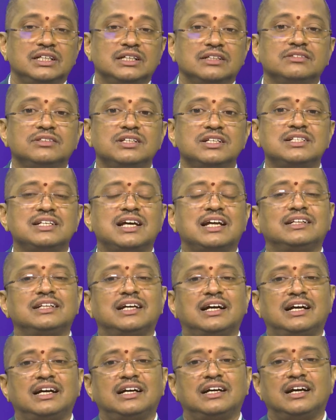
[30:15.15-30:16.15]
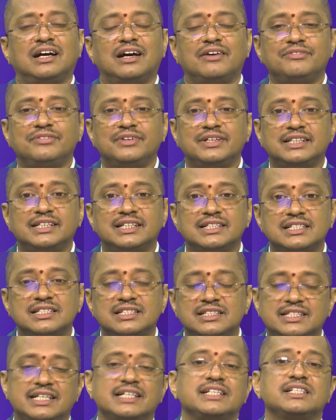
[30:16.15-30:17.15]
These are the various
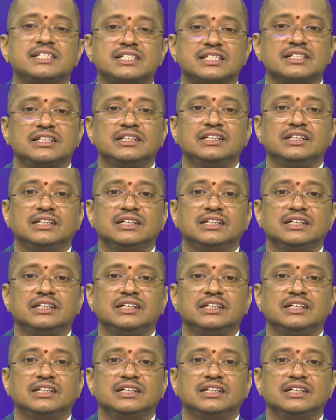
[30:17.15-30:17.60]
things,